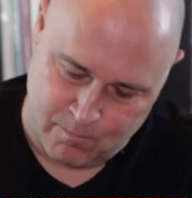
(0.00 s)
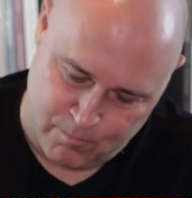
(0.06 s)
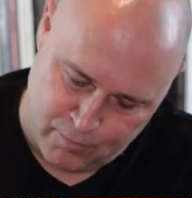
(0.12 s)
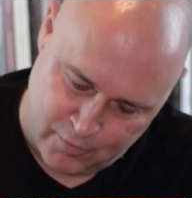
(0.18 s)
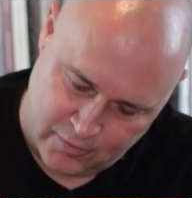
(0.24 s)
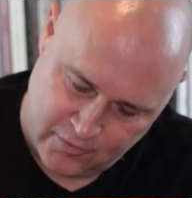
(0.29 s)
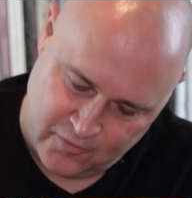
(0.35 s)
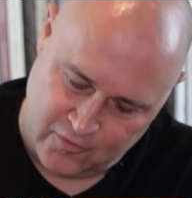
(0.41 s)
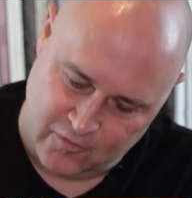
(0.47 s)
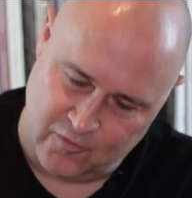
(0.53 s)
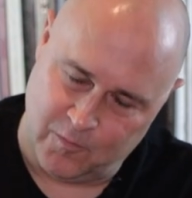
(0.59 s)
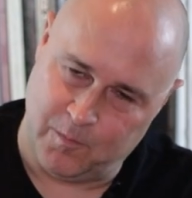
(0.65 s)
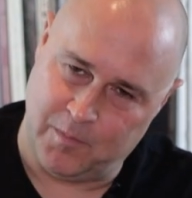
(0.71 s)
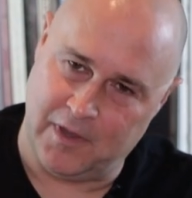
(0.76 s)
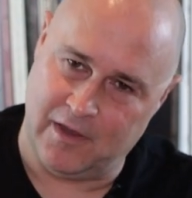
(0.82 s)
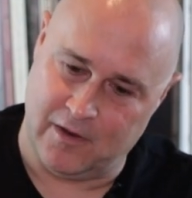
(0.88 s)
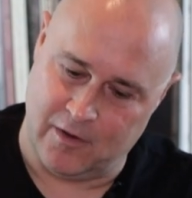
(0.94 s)
put your
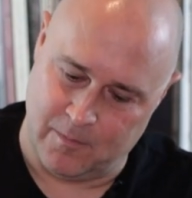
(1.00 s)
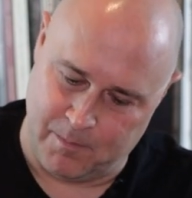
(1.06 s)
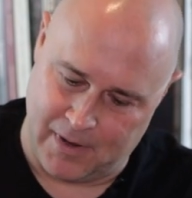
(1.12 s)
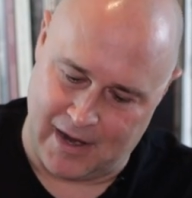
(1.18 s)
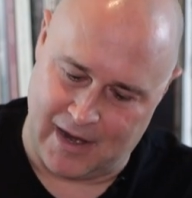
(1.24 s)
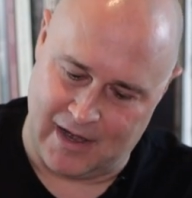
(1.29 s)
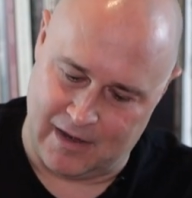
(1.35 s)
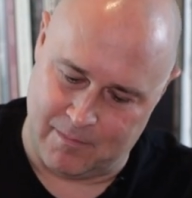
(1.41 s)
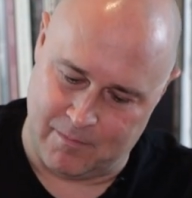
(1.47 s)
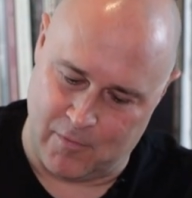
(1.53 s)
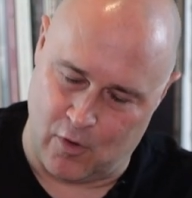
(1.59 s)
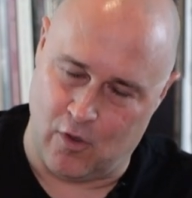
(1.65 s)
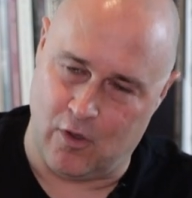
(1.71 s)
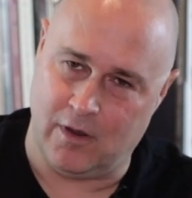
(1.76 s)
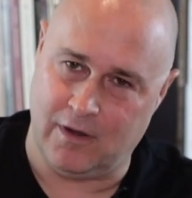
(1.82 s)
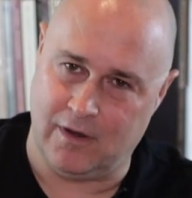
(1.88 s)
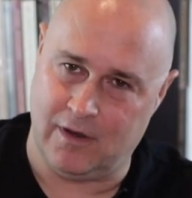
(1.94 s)
speaker bottom
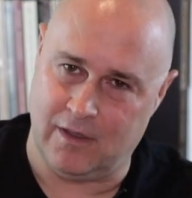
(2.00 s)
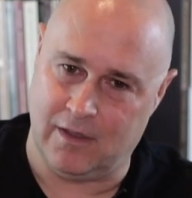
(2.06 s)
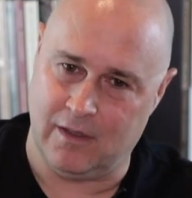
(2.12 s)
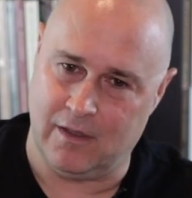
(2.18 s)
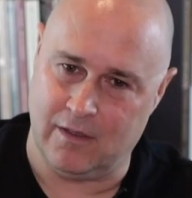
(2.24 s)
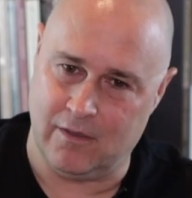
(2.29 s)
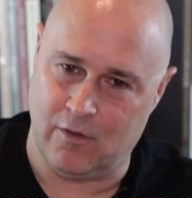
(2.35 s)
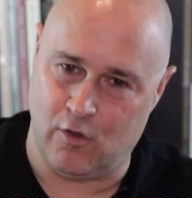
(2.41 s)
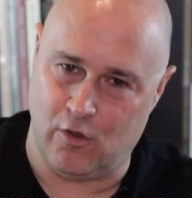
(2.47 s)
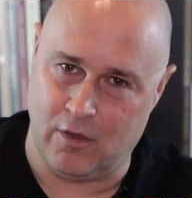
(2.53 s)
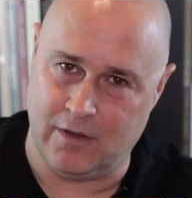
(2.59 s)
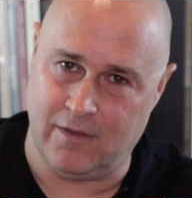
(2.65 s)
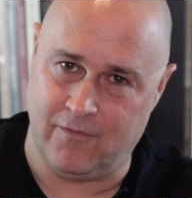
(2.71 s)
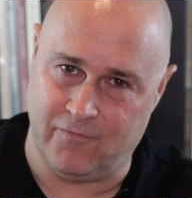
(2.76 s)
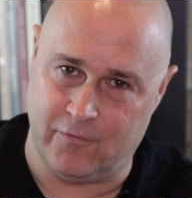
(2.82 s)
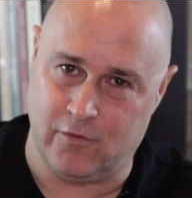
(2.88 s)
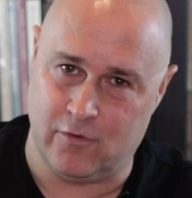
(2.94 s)
on
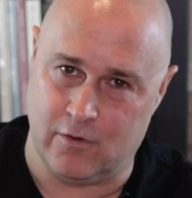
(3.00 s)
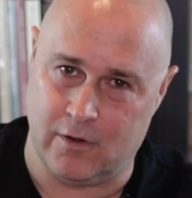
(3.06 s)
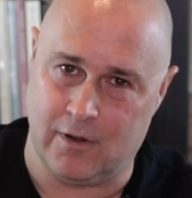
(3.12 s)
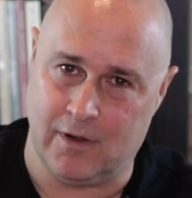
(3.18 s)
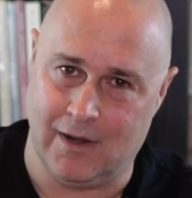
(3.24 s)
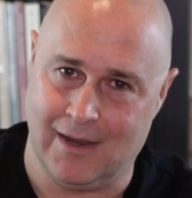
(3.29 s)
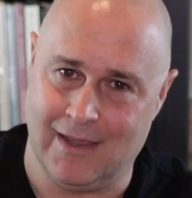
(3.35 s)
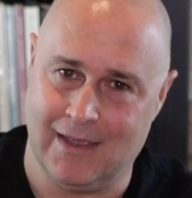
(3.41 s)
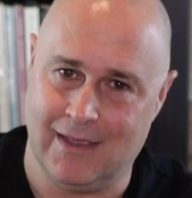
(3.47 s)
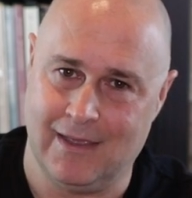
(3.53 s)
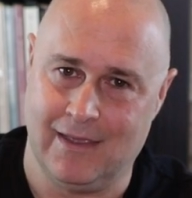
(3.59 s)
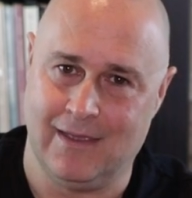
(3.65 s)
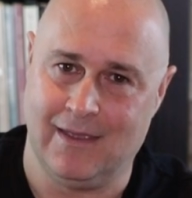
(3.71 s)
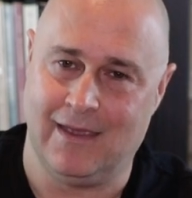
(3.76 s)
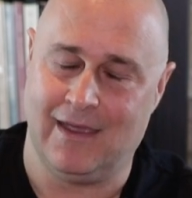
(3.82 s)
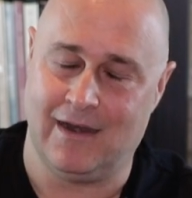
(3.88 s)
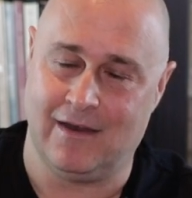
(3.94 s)
the floor,
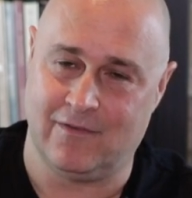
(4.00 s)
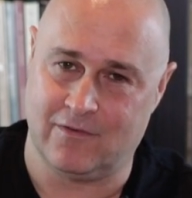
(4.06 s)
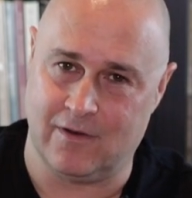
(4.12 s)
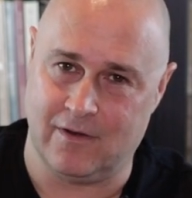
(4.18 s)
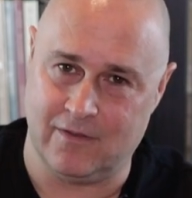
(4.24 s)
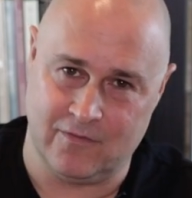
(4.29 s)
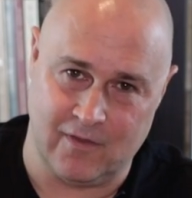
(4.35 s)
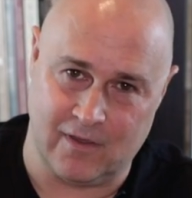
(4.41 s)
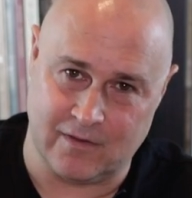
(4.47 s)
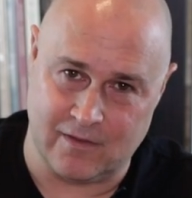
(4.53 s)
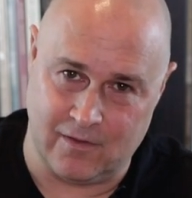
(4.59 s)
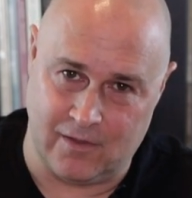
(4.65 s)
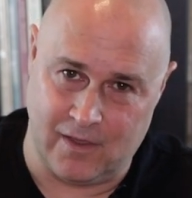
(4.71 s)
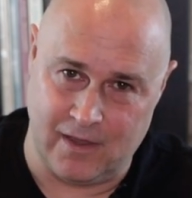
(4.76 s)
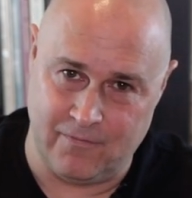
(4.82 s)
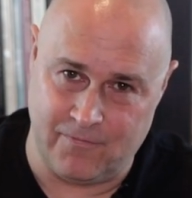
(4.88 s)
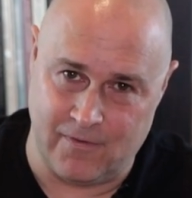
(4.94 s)
and it's going to suck the
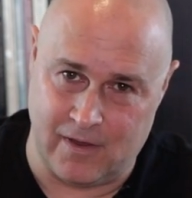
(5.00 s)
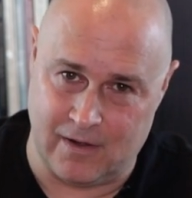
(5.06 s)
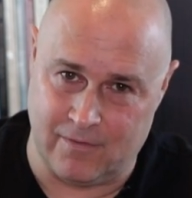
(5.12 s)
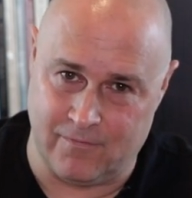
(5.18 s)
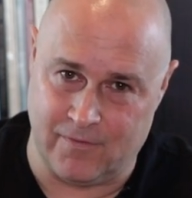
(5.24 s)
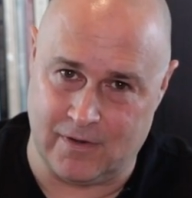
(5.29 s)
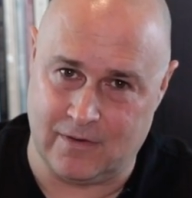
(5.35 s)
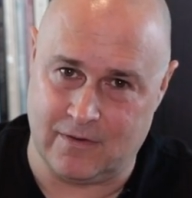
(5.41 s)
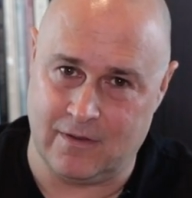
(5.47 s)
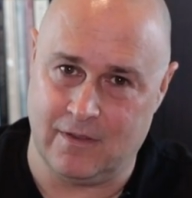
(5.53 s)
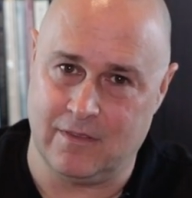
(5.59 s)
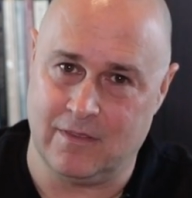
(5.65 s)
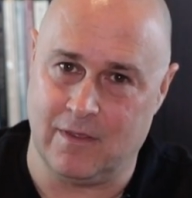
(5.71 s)
life out of it.